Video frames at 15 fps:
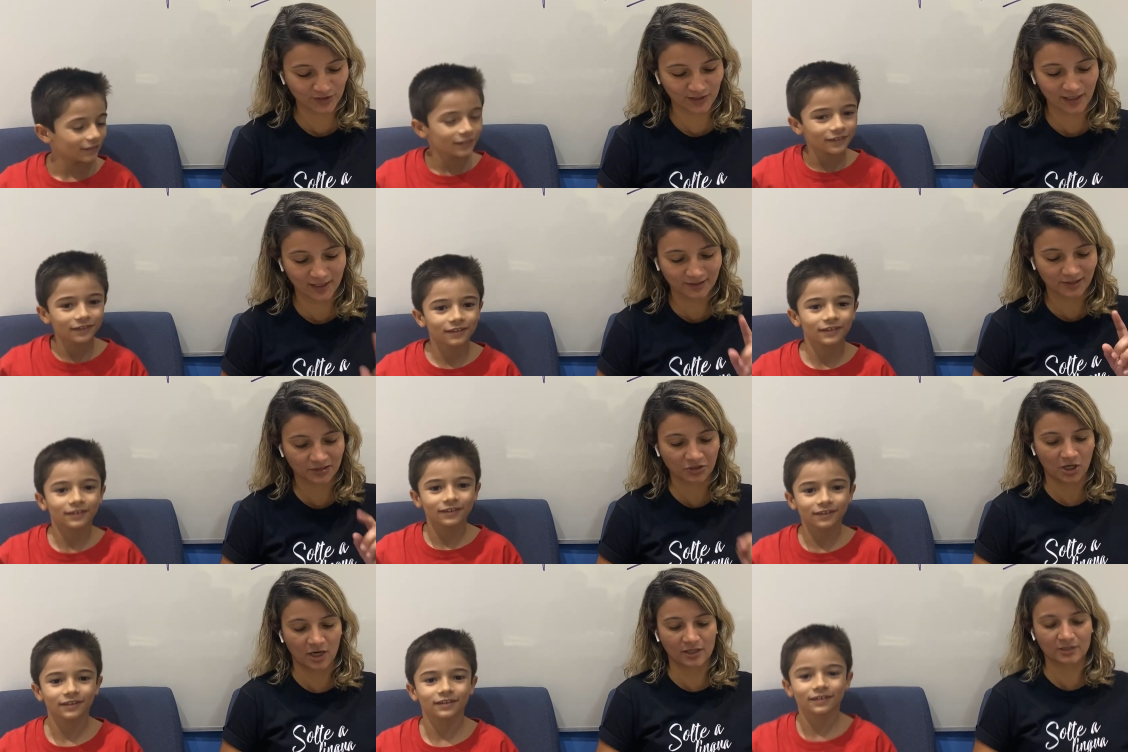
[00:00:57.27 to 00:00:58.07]
Speaker 1: Let's
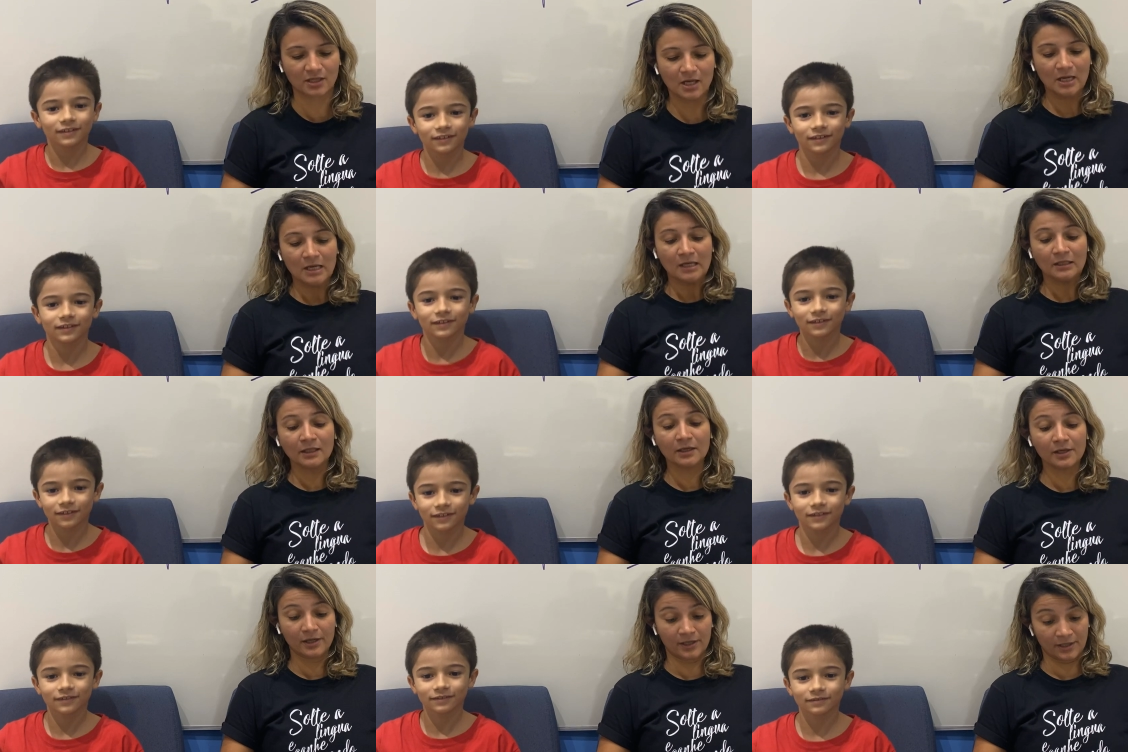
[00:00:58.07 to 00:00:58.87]
start. Letter
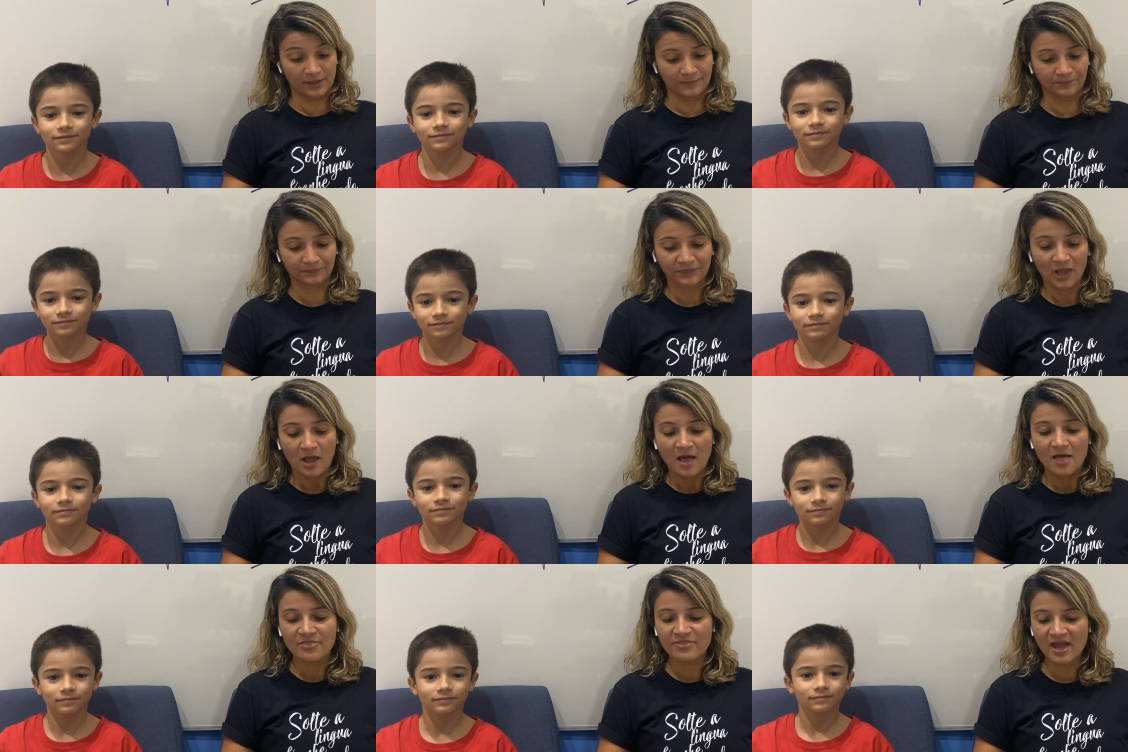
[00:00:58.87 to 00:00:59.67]
A.
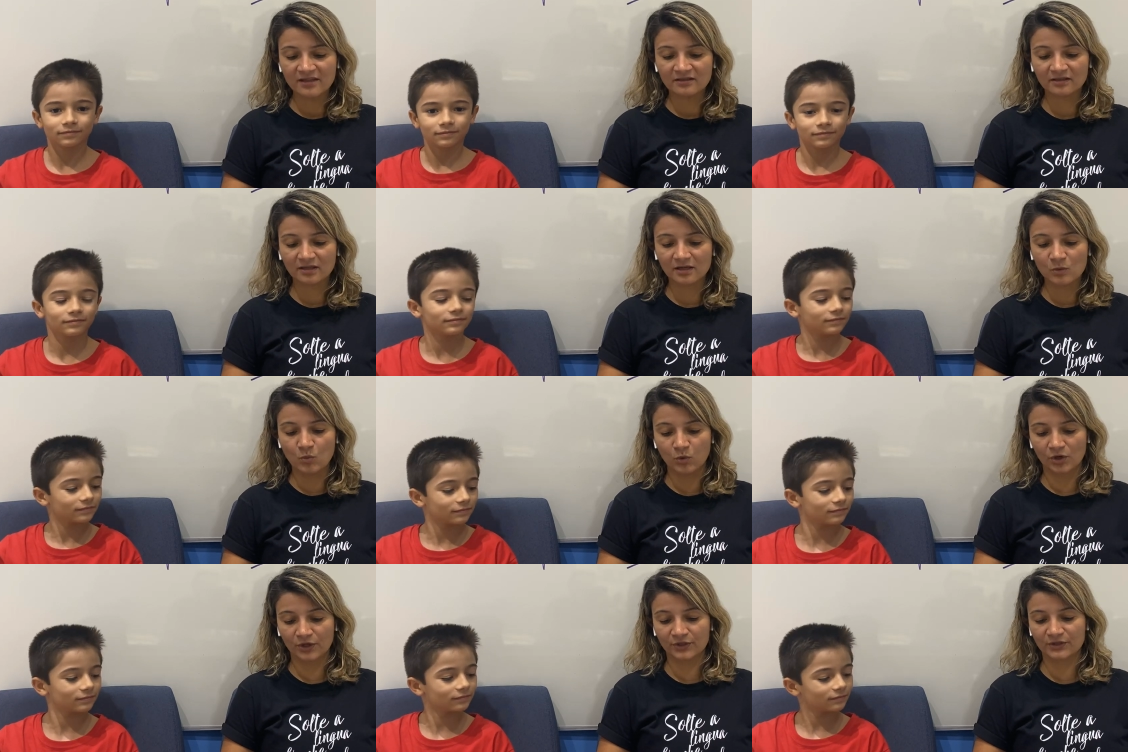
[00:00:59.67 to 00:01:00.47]
Nancy
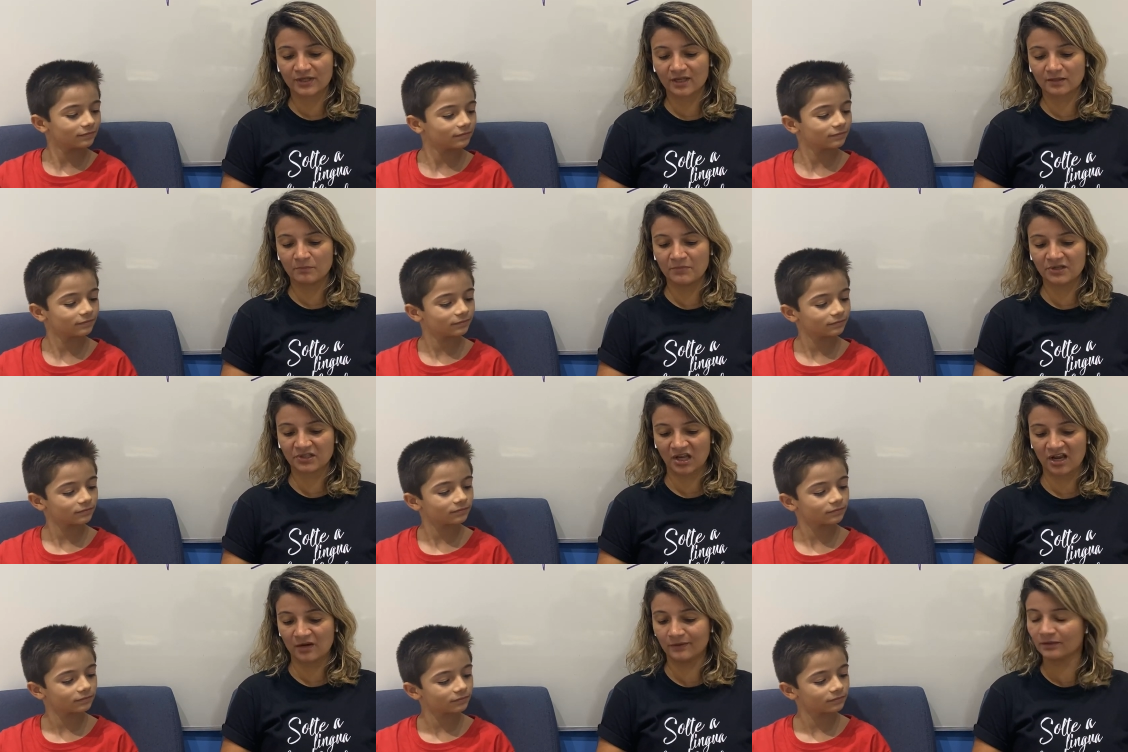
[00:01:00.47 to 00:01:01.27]
works at Miss
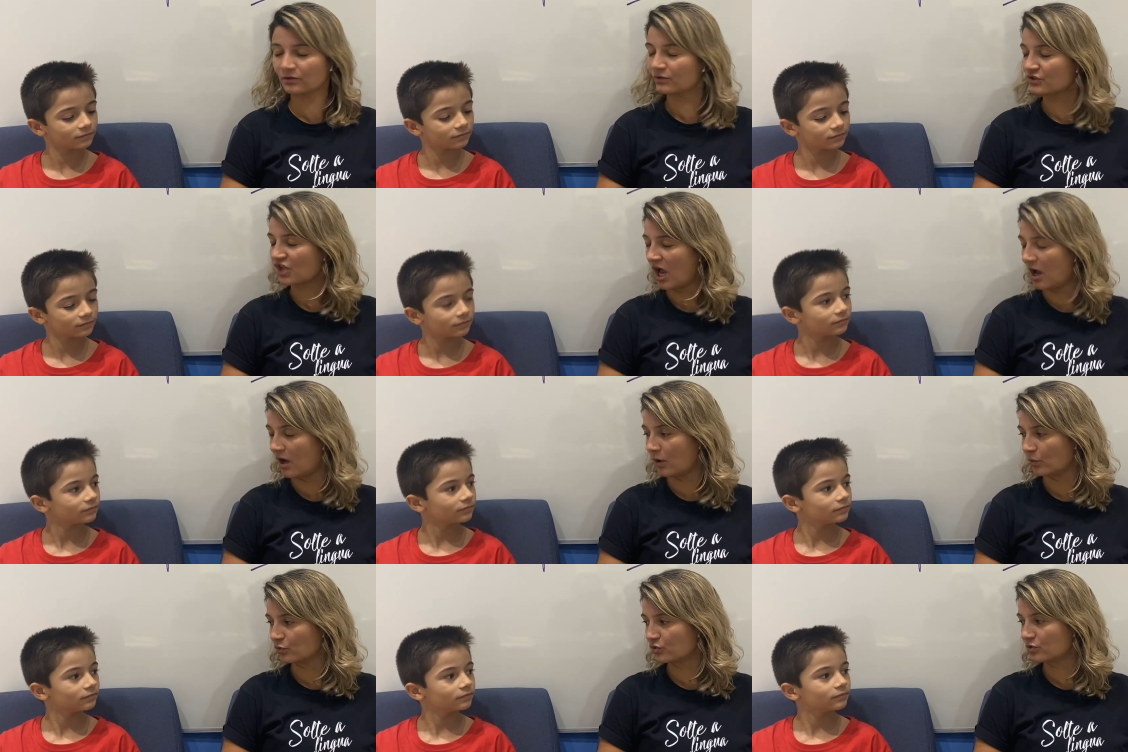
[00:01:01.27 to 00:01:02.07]
Harrington's
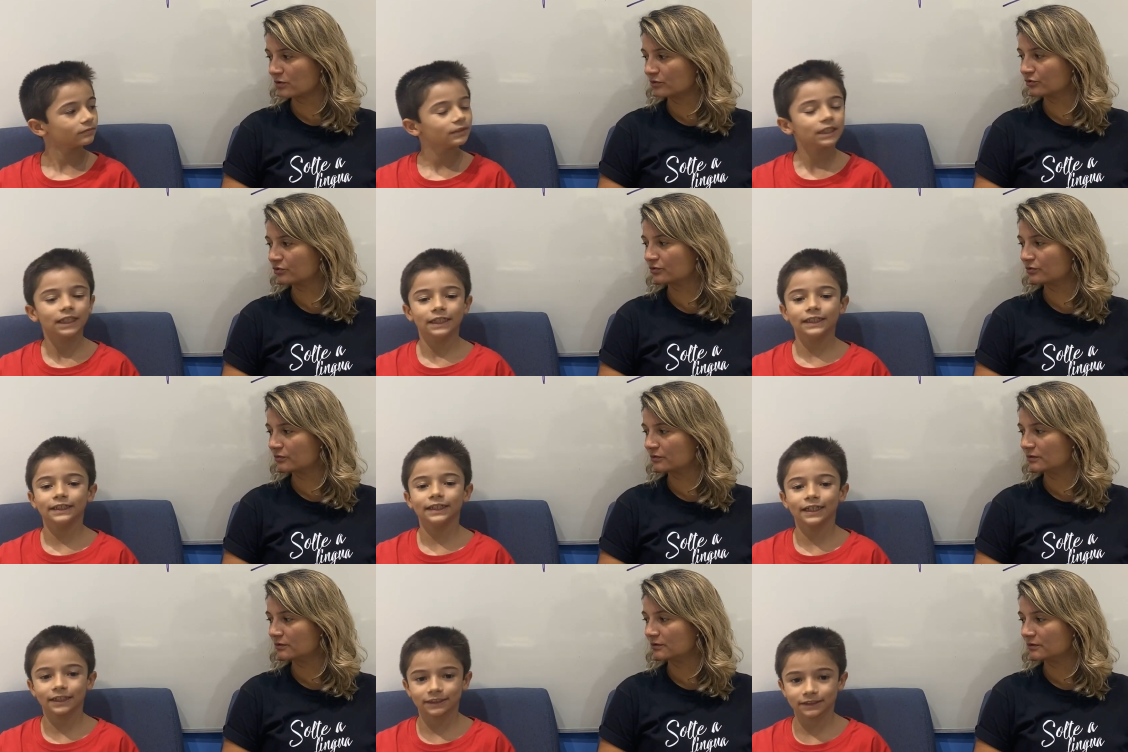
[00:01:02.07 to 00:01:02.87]
house.
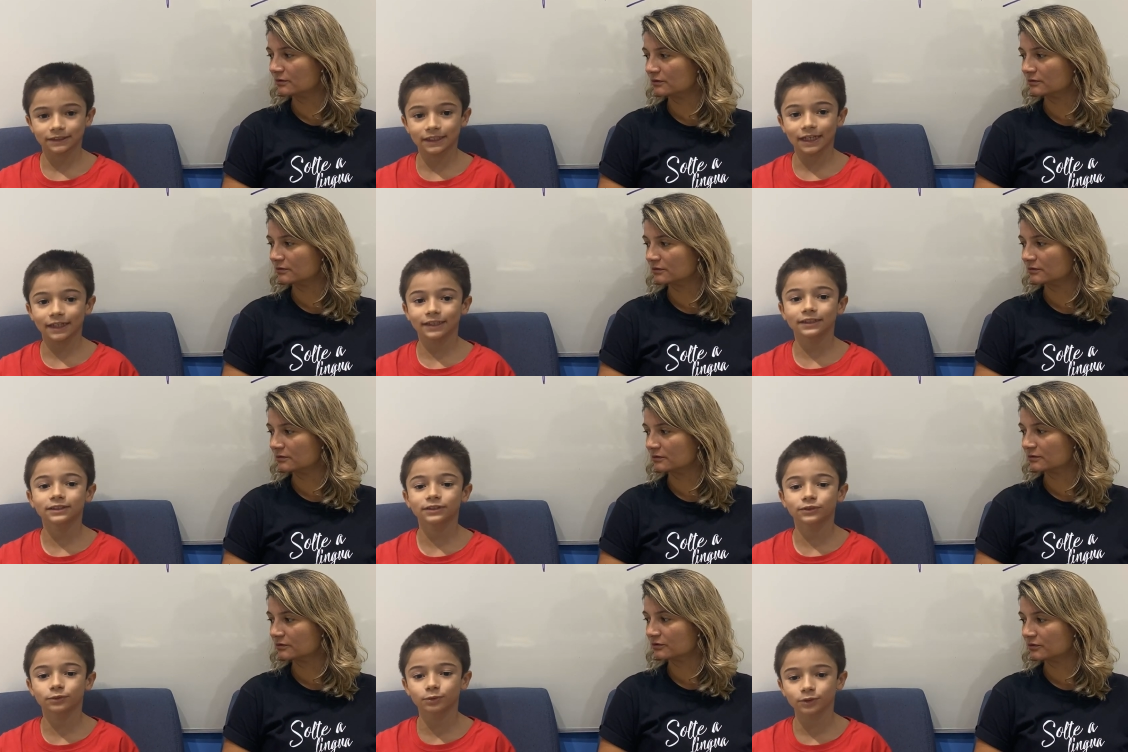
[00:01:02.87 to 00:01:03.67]
Speaker 2: Yes, that is
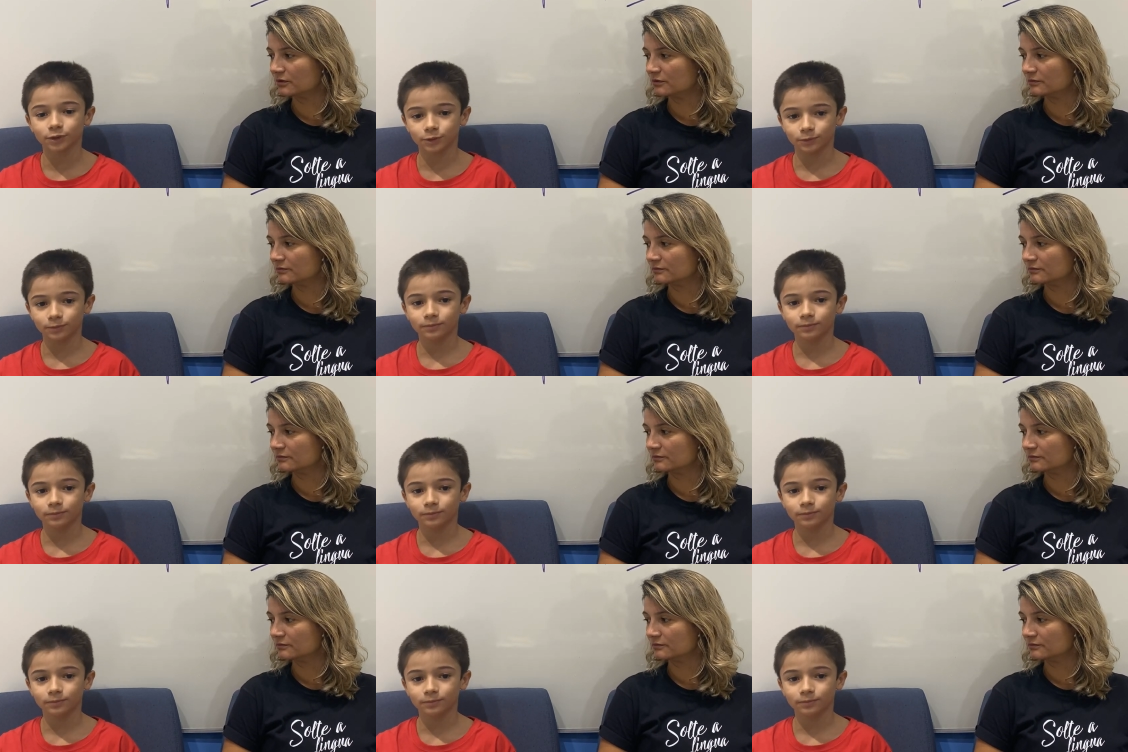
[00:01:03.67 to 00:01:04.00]
true.